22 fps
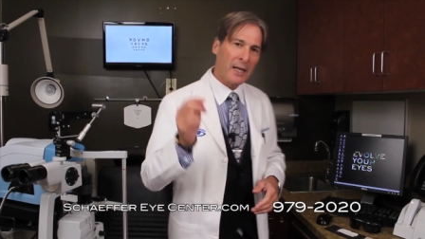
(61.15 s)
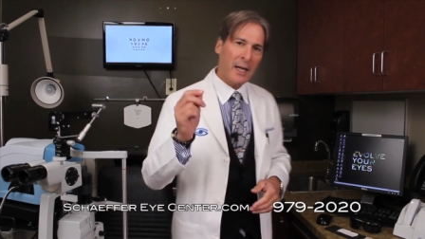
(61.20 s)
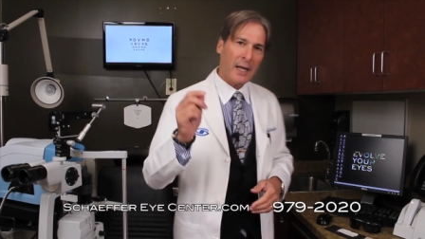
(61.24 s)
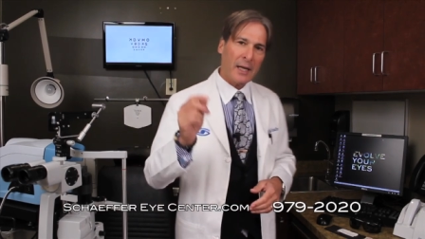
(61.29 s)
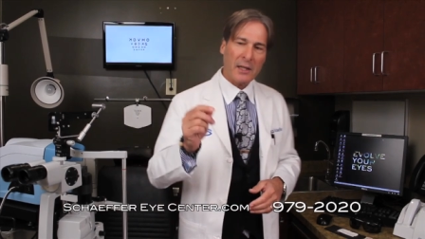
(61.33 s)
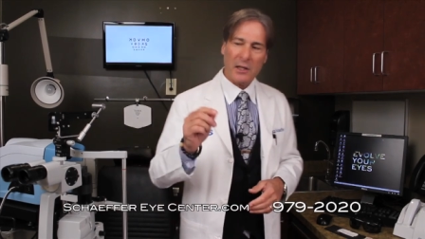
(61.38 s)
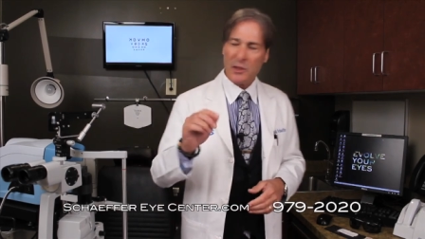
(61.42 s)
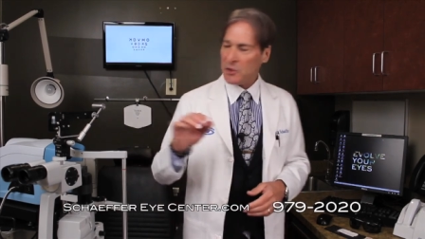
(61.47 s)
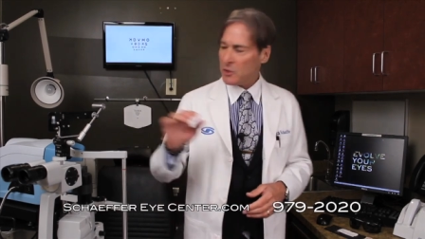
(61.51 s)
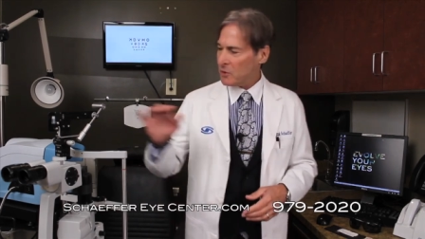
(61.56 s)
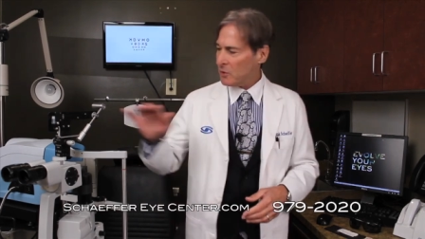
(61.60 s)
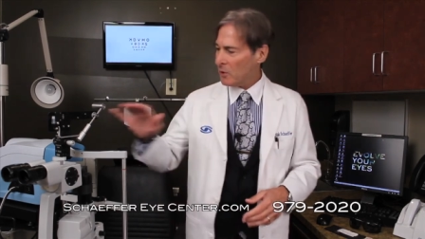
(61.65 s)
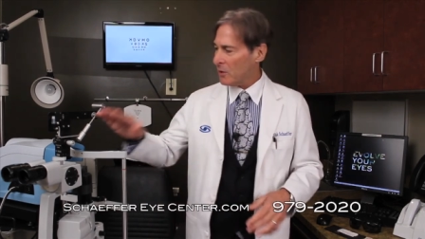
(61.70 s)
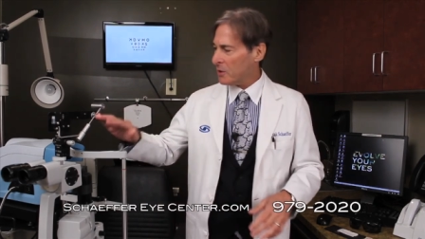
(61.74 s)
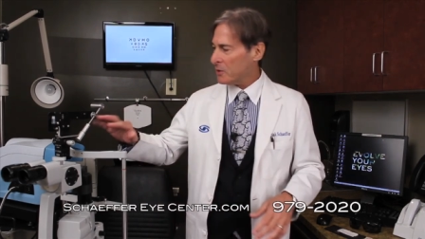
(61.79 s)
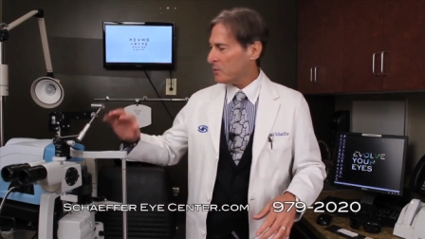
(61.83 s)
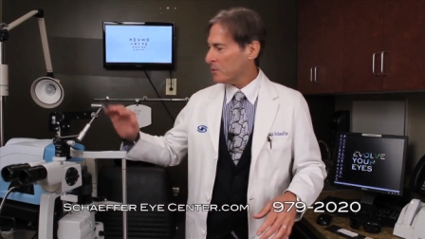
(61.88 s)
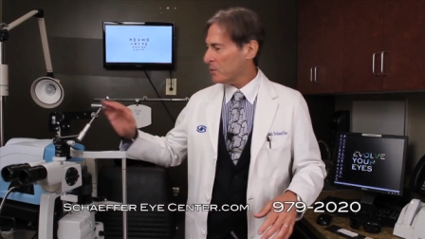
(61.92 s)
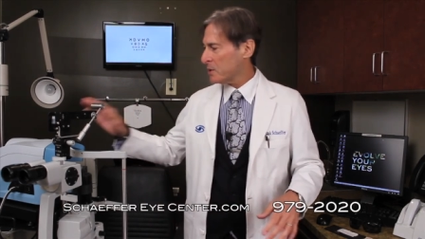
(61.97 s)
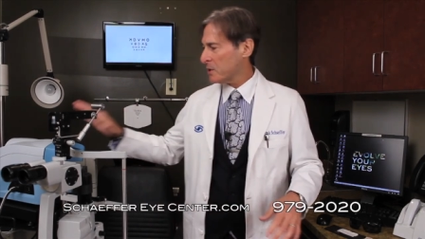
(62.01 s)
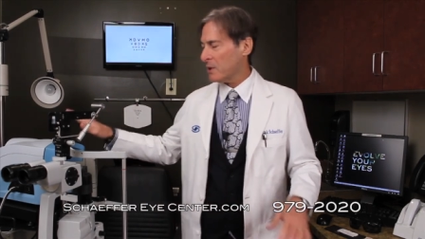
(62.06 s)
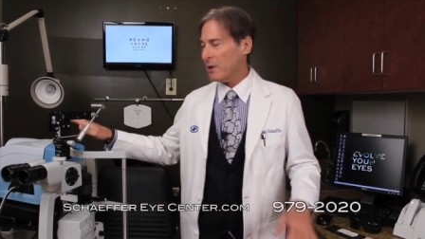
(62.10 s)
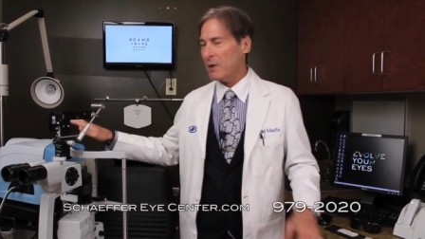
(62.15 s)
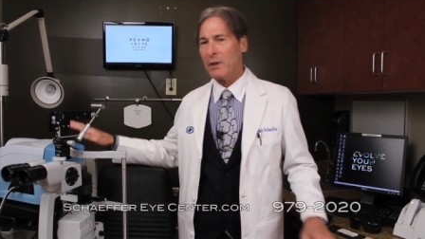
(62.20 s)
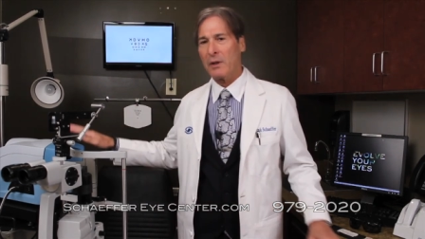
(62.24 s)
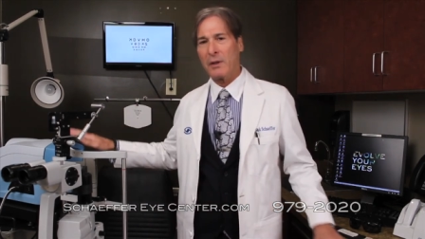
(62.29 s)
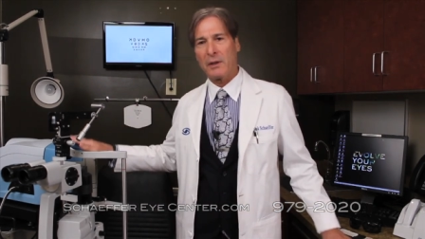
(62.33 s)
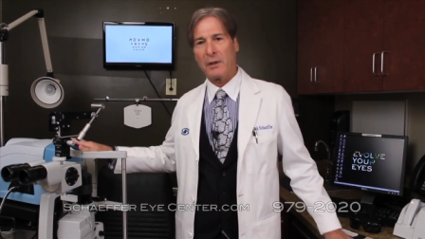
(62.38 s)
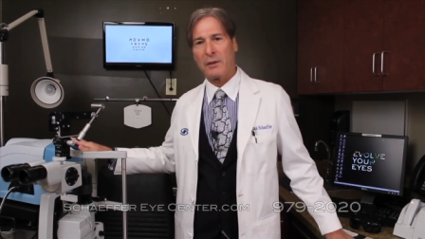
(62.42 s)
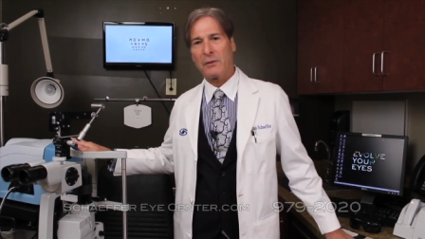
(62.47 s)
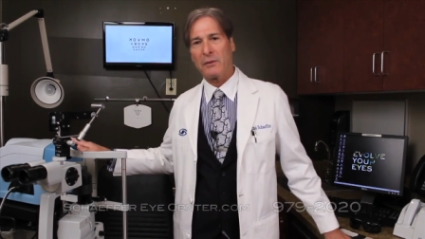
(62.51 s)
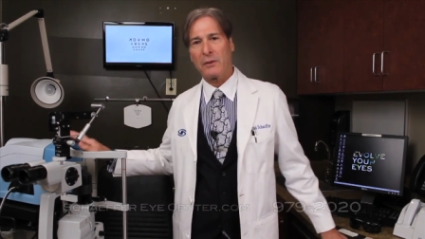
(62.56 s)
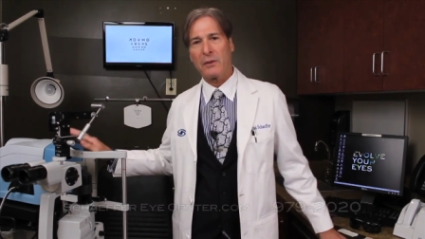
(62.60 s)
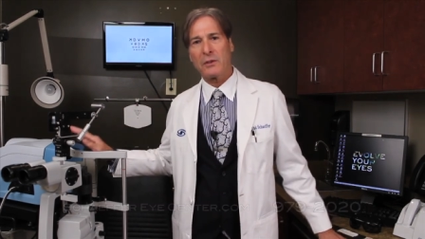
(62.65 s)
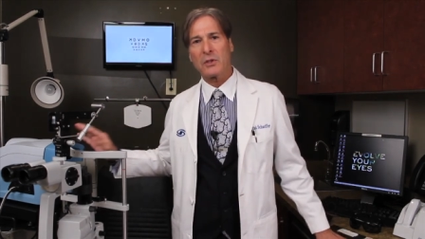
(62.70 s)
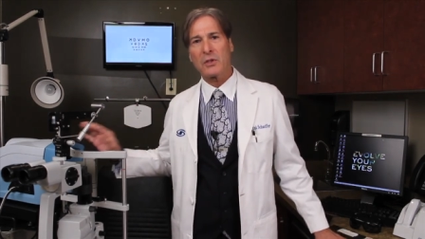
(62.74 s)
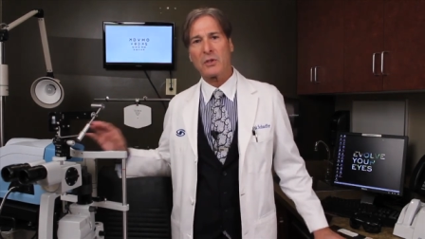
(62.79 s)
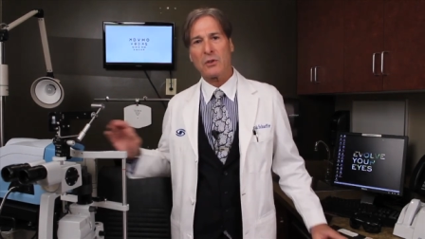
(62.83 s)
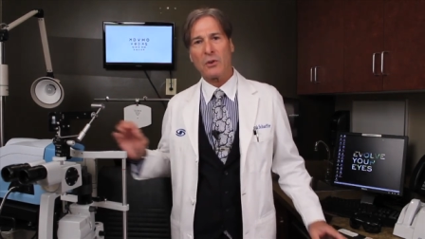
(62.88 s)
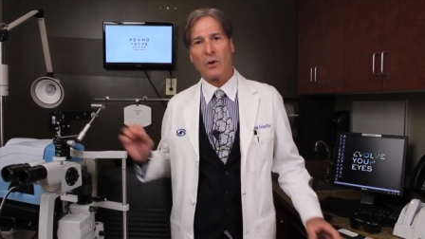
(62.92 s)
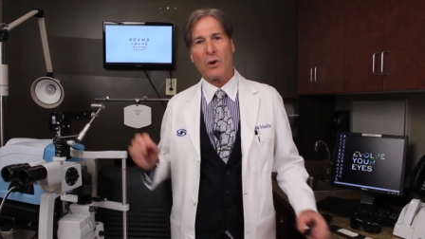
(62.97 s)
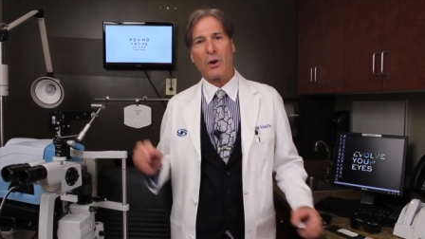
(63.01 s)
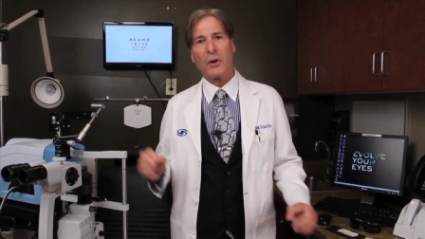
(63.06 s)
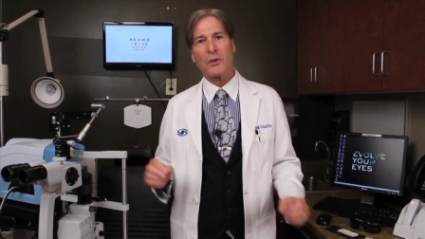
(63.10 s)
And it starts with all this. It
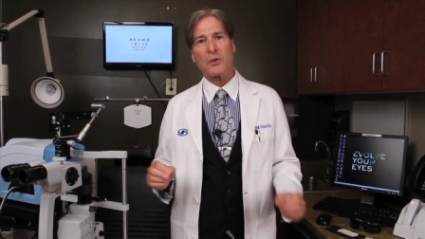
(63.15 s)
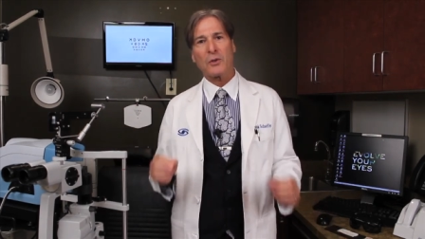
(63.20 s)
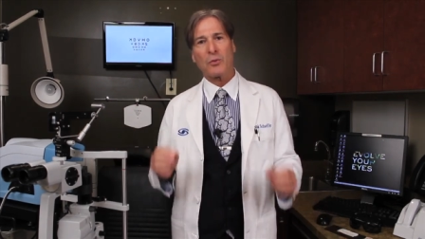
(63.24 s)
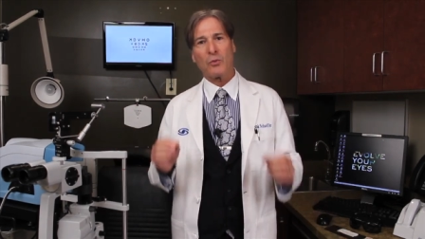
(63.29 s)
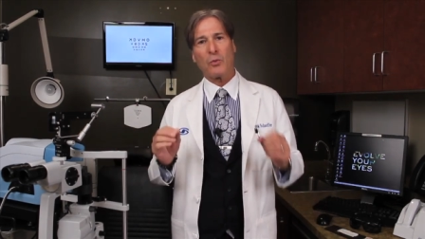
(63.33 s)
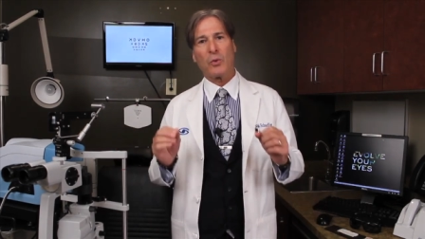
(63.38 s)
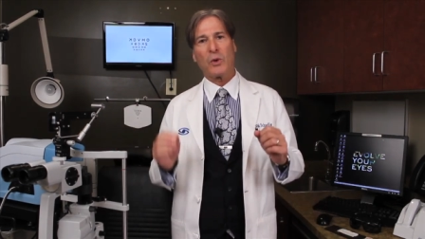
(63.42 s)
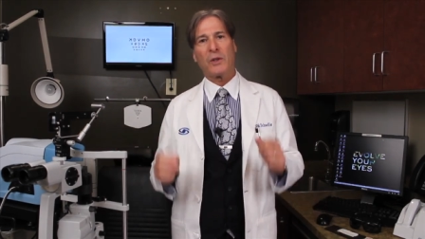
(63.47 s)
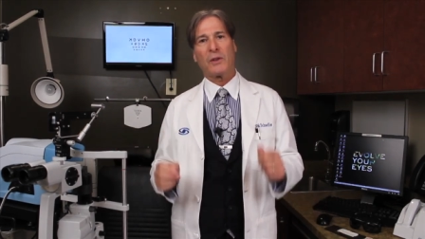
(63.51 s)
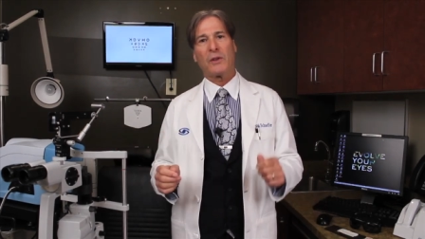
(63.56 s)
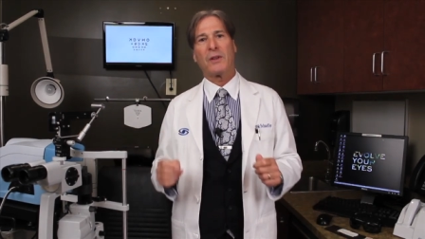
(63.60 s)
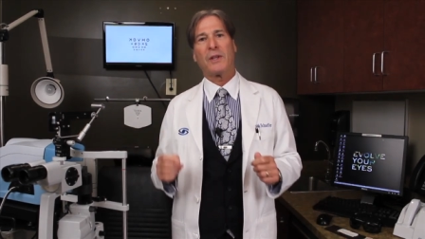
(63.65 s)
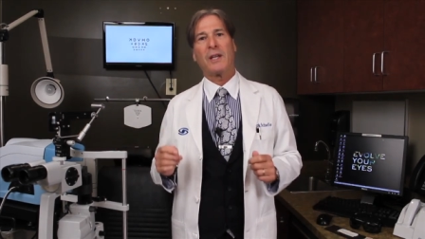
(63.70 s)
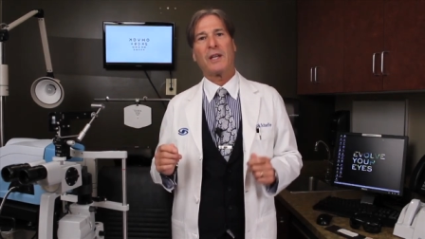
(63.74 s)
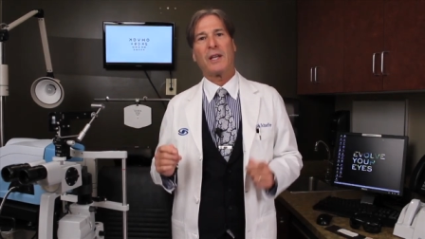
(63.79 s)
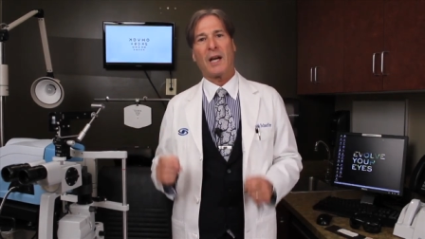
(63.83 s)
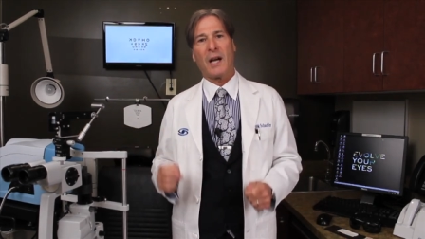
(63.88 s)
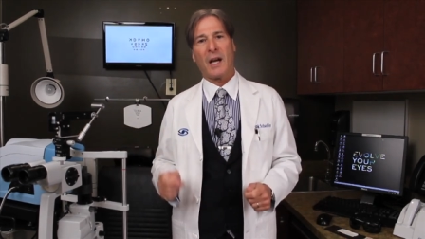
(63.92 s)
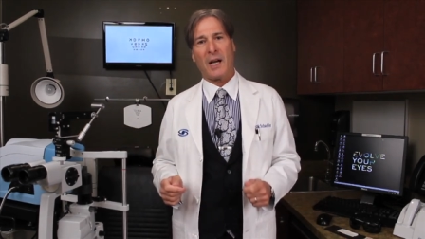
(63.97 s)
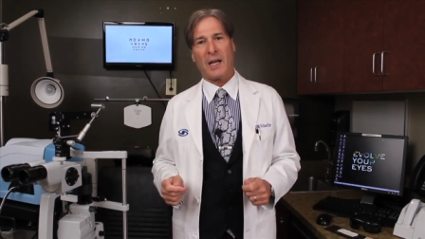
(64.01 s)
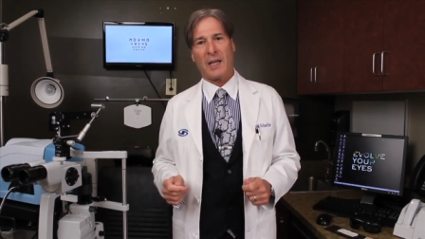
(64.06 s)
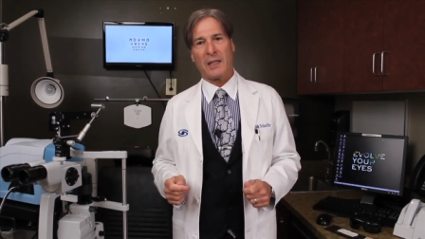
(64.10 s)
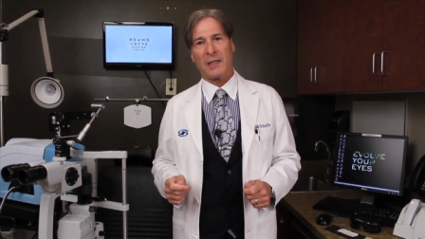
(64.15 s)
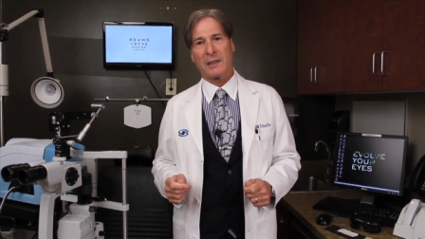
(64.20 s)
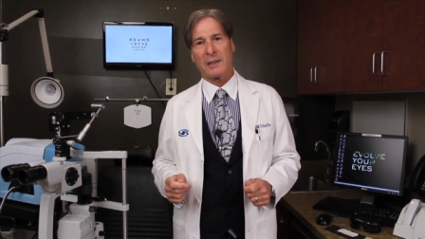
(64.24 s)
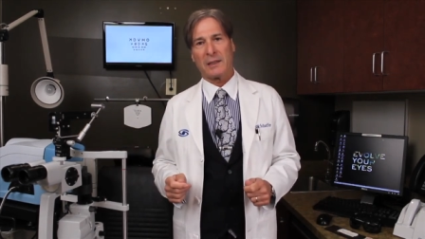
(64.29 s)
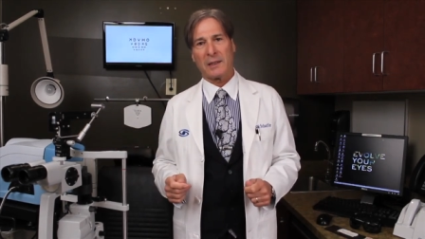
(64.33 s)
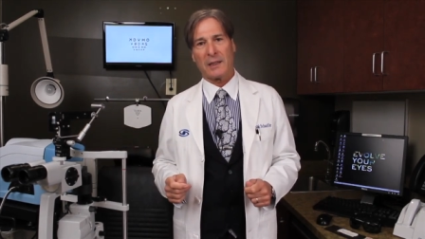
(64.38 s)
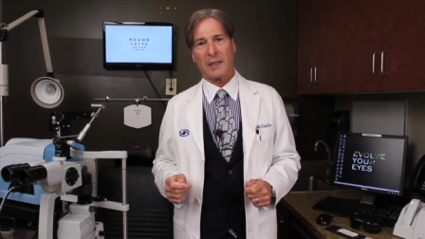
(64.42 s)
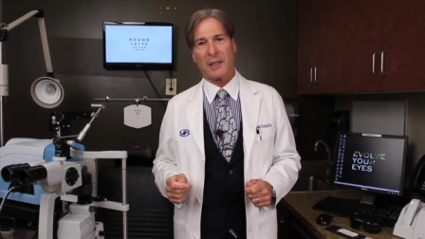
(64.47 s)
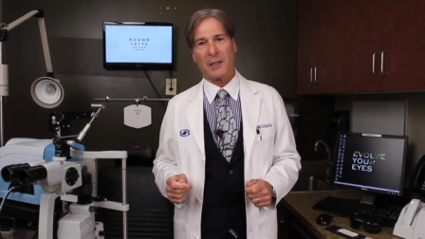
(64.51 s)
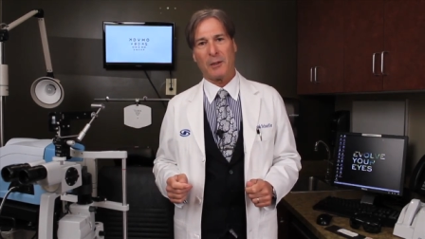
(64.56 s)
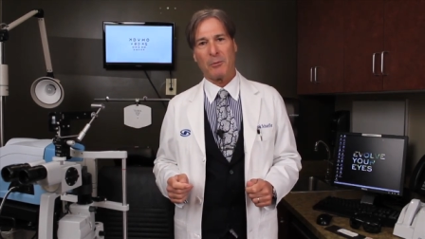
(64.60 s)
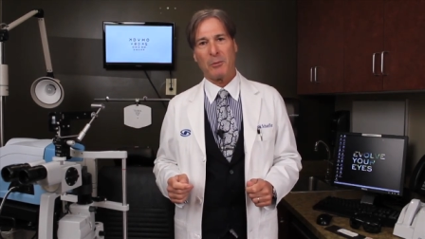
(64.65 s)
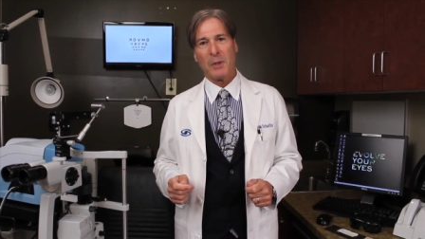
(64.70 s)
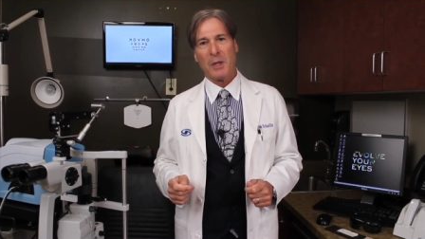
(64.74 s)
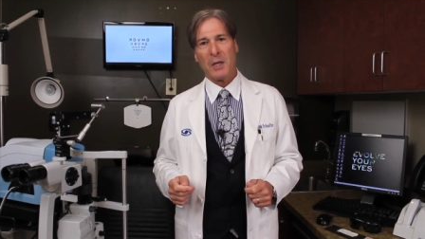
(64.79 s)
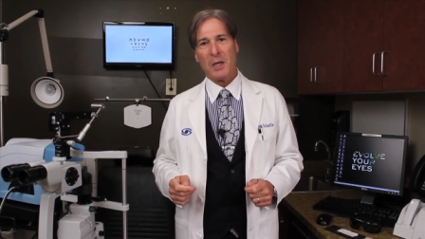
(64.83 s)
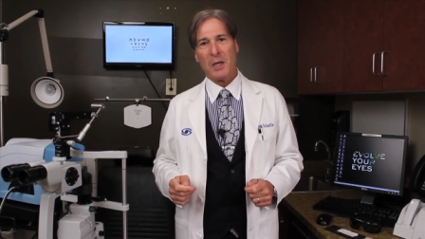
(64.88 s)
starts with the eye exam.